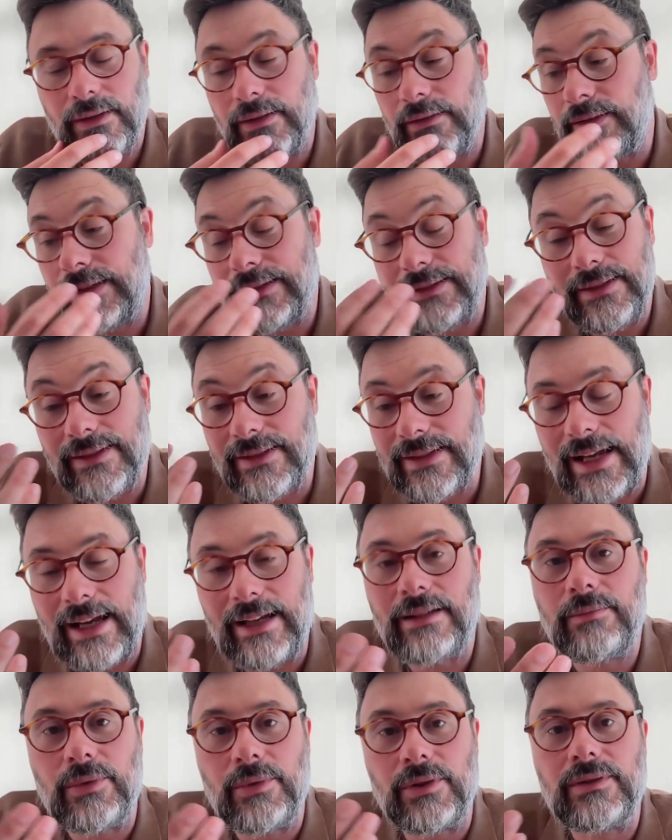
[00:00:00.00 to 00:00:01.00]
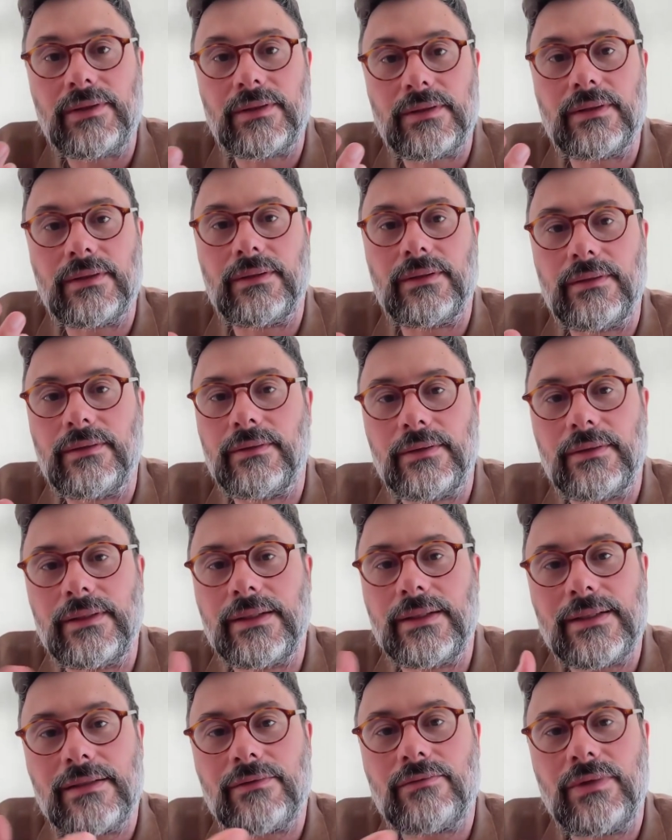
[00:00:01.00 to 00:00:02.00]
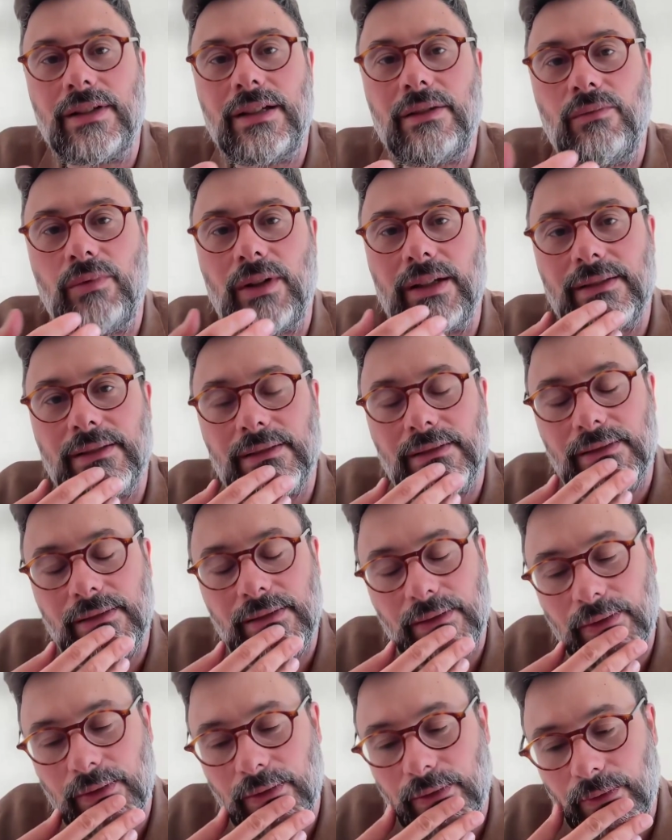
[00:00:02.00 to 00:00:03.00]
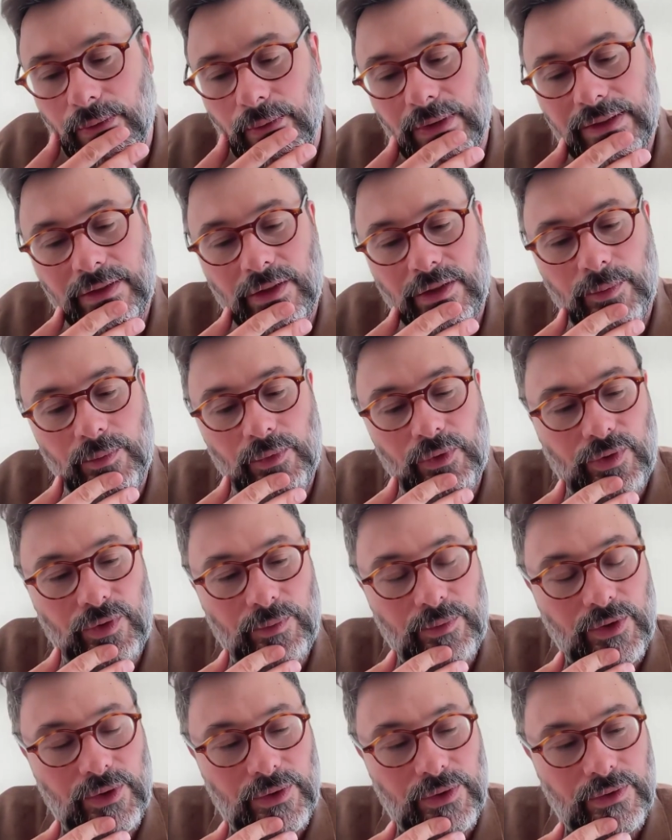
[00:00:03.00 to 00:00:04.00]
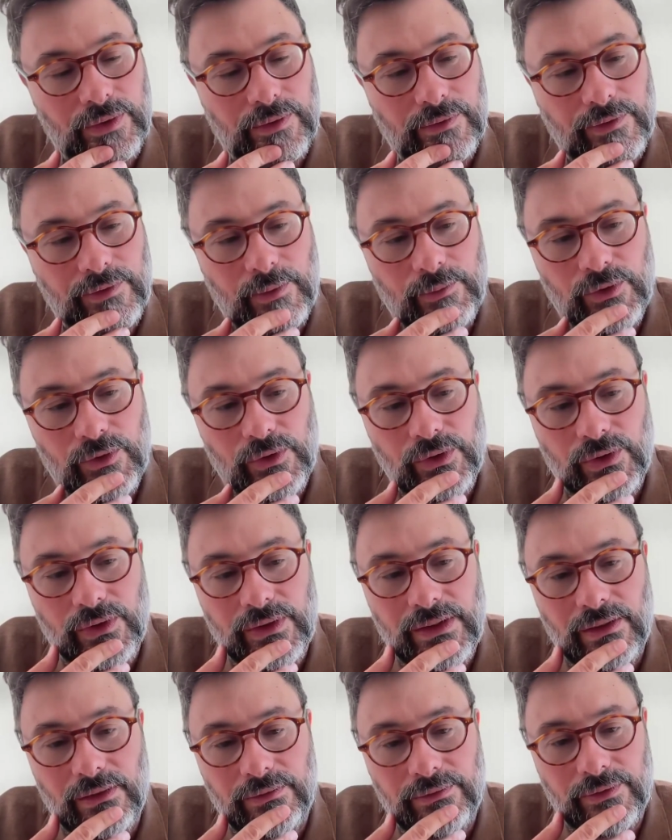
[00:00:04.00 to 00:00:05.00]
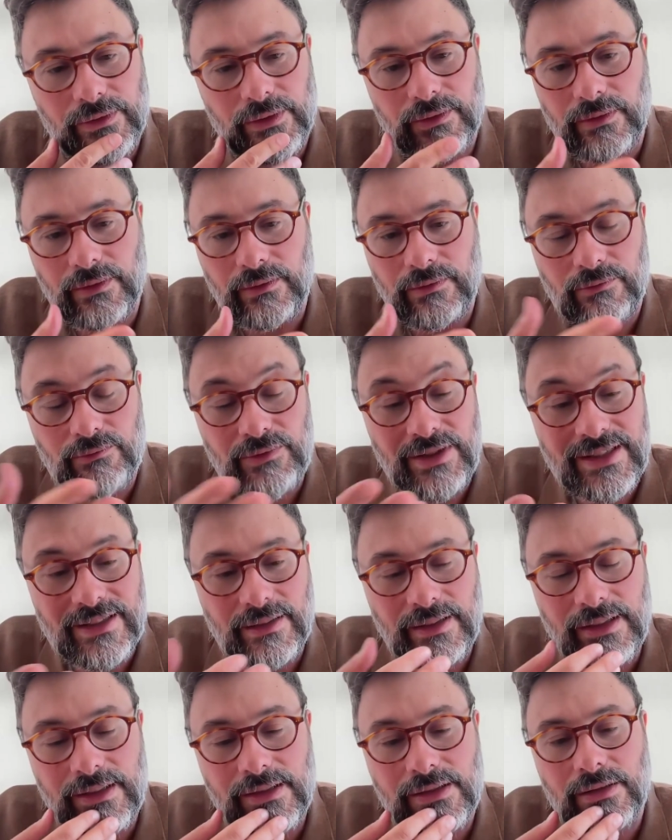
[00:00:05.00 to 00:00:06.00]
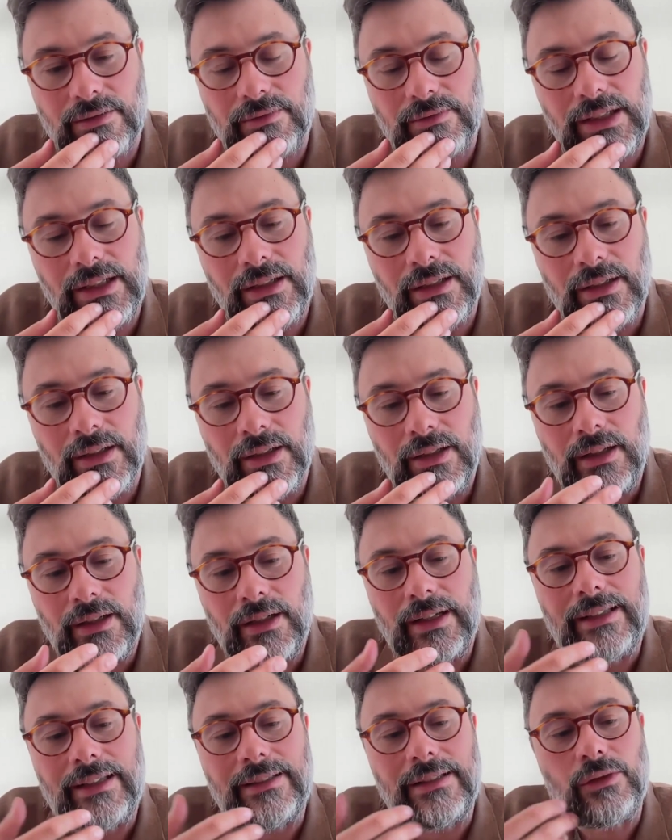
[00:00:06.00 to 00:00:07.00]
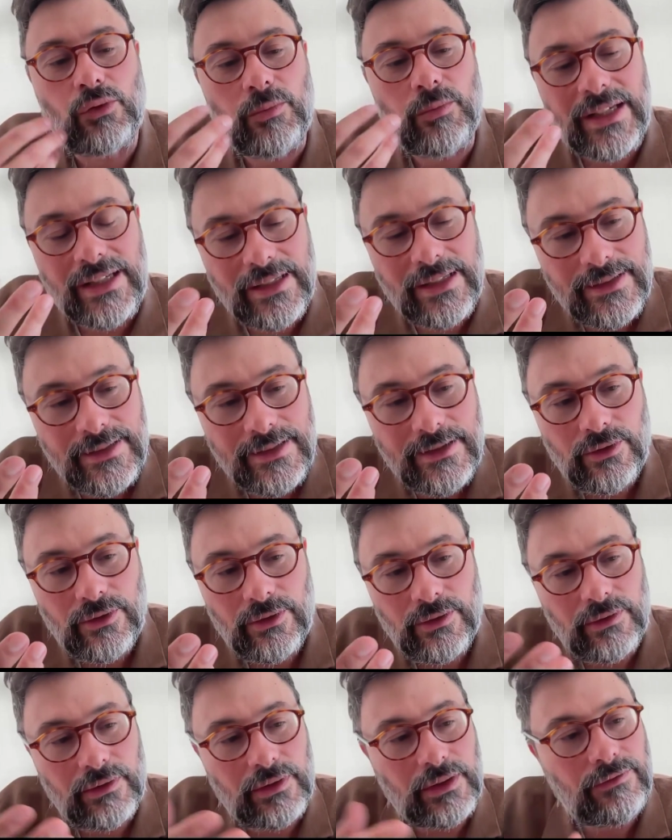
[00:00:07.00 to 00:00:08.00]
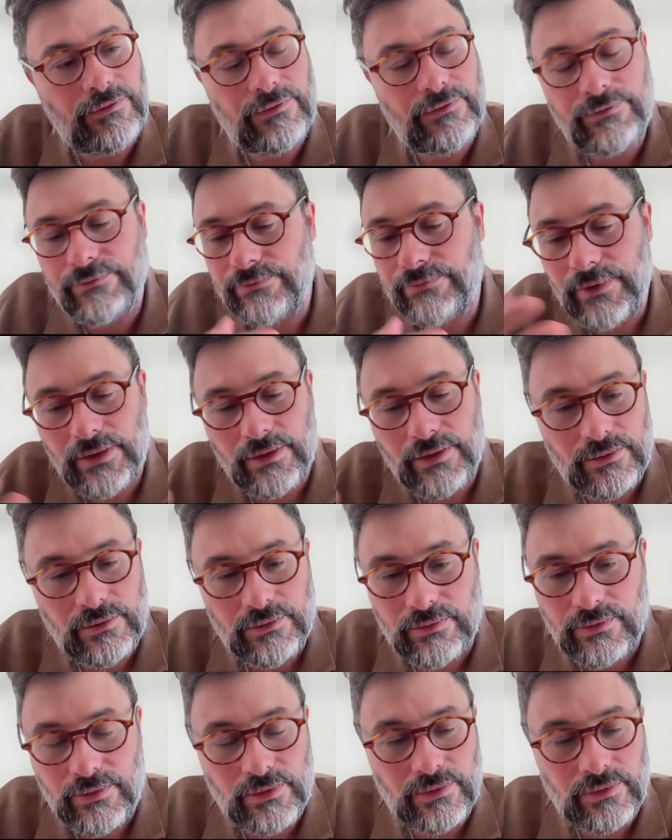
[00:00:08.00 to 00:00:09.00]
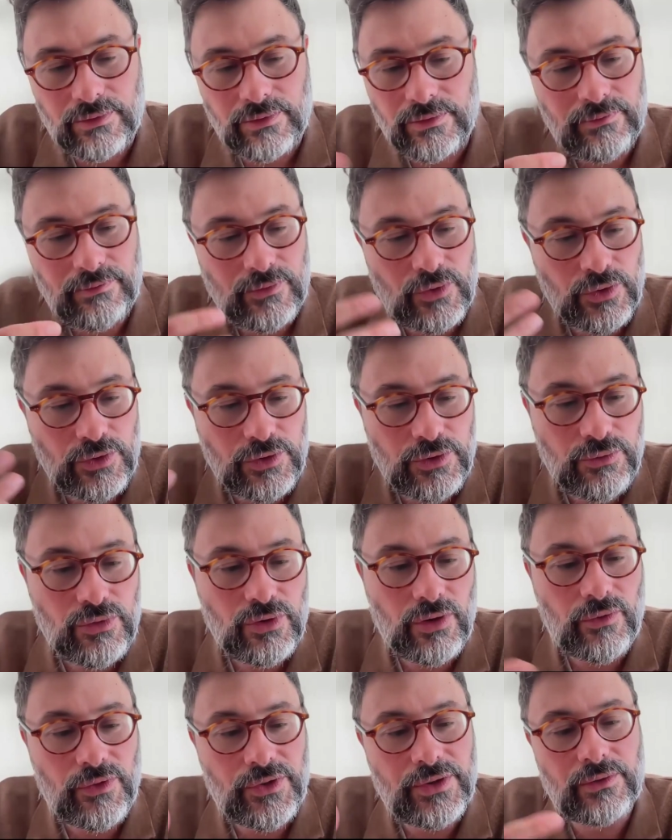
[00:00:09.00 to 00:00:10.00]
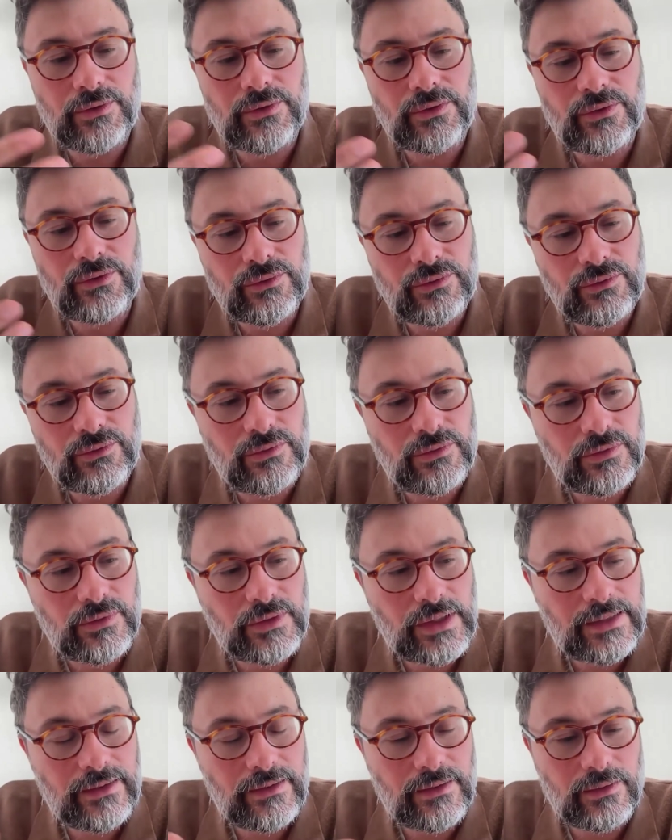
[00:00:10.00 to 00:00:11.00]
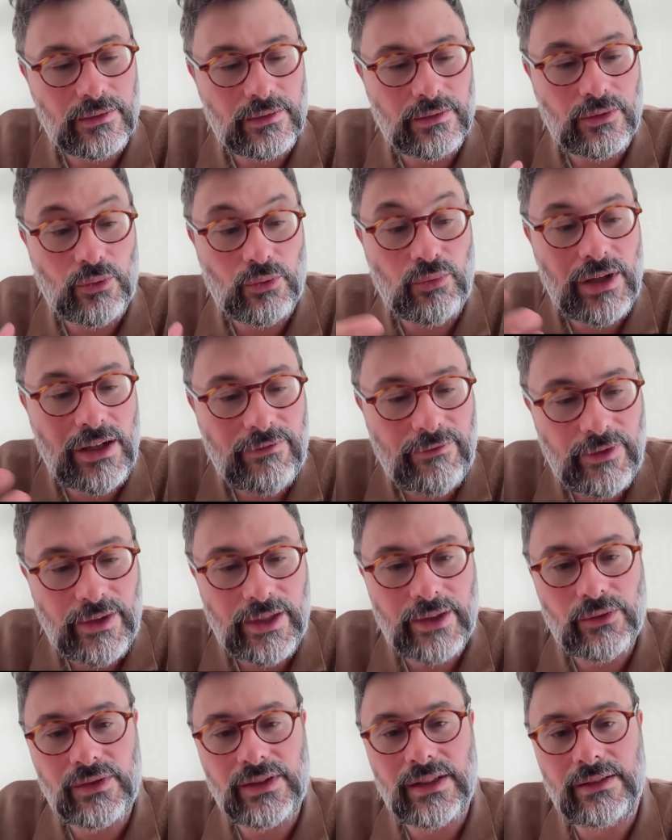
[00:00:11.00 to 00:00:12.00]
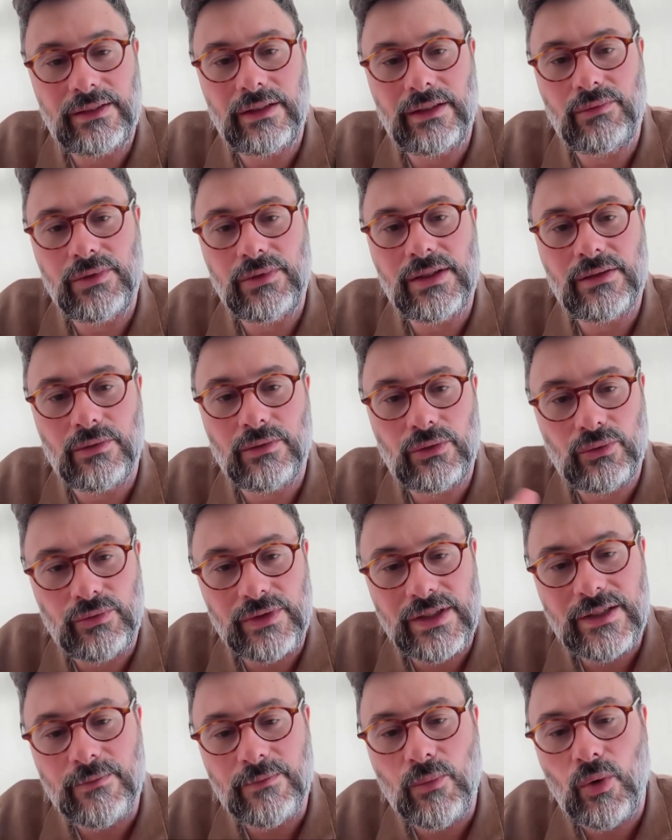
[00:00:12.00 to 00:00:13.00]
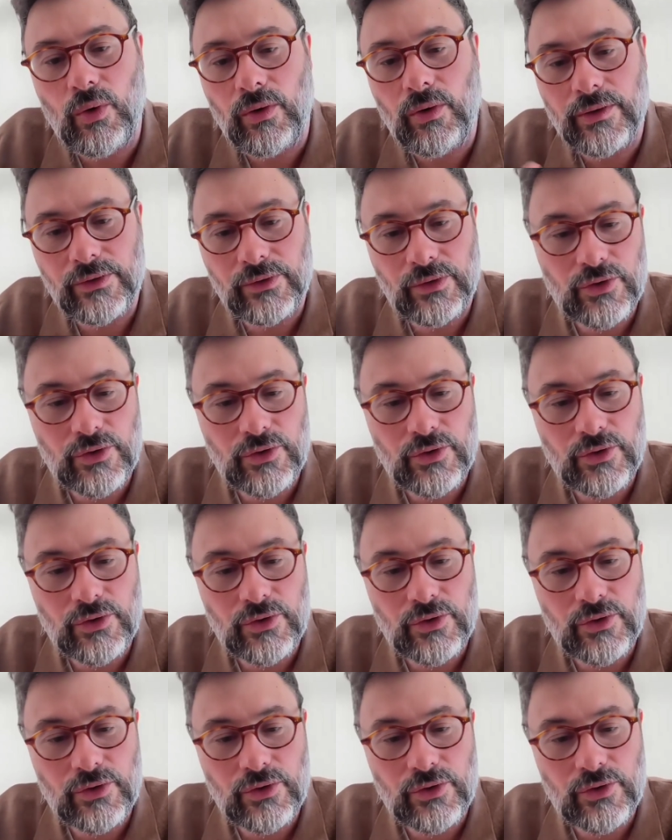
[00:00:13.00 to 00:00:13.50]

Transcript: It is sad, but it's really what comes from the study of recent history, and it will be easier if the use of CO2 and the welfare associated with CO2 is more